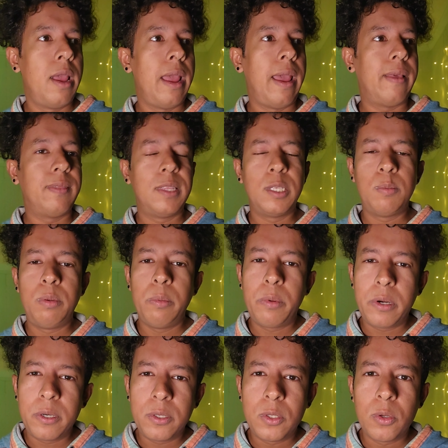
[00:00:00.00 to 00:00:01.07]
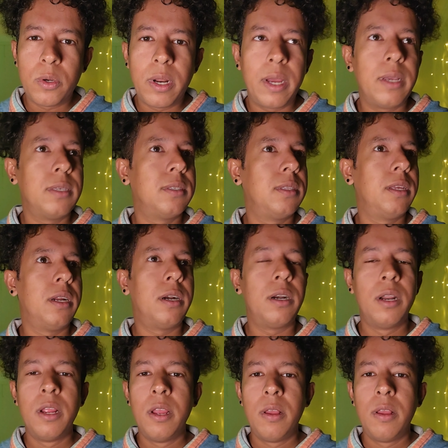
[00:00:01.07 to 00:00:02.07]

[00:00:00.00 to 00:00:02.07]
And these people are so nice. They're,